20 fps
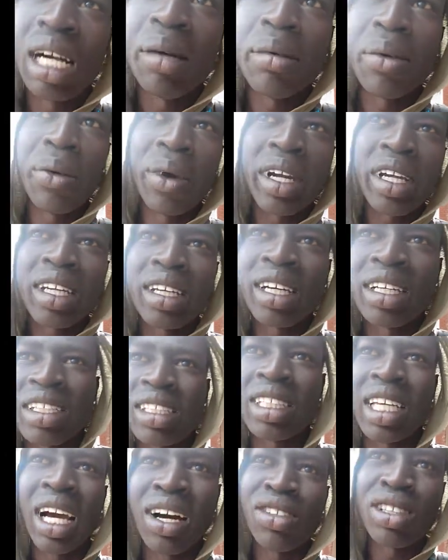I've been working
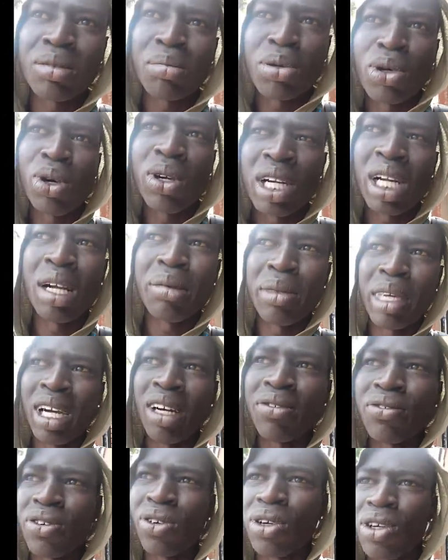on this housing program
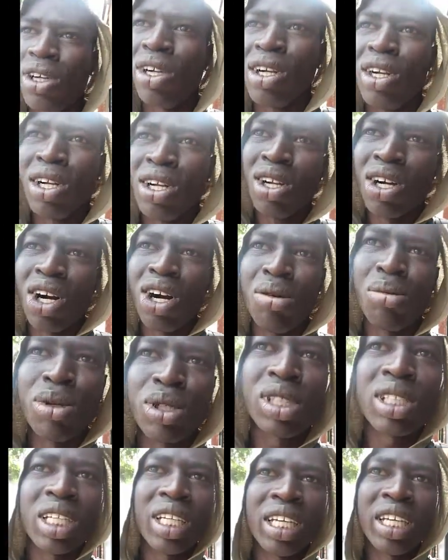now for
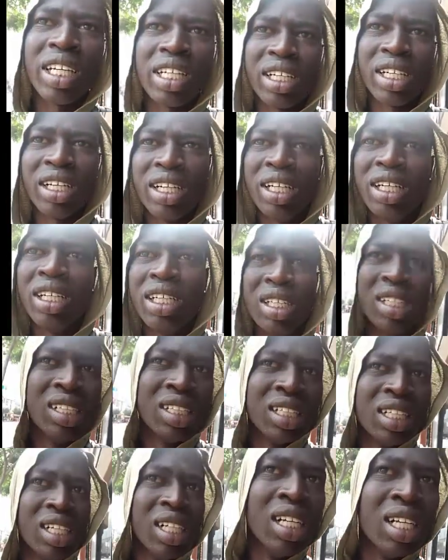almost a year.
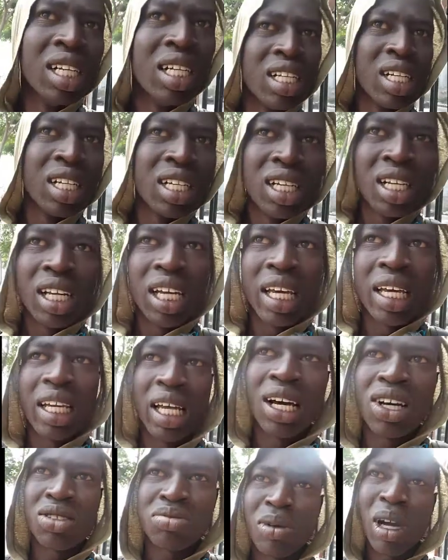
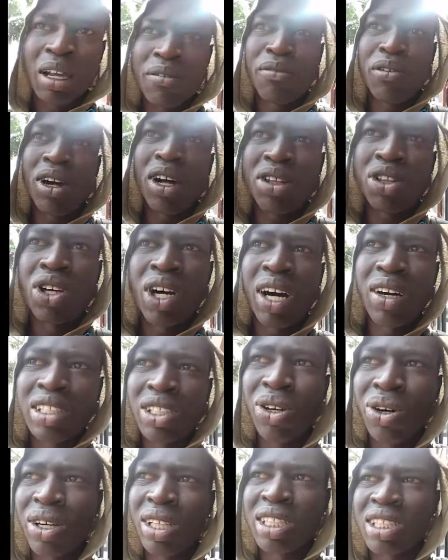And that was my fault though. I
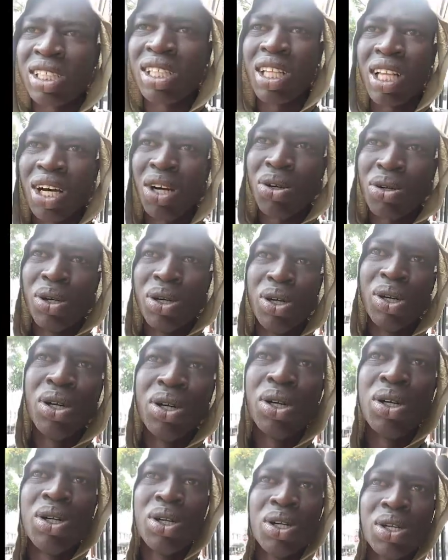was going slow.
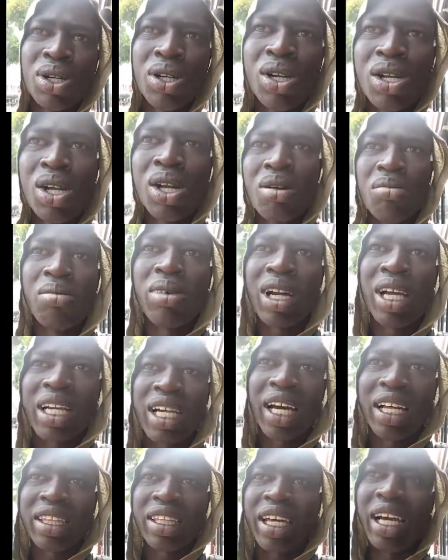But
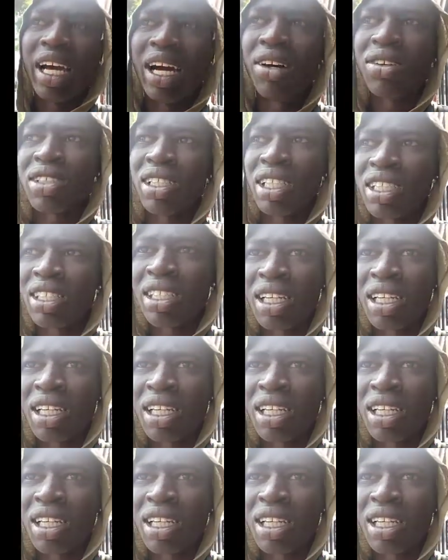I got the housing.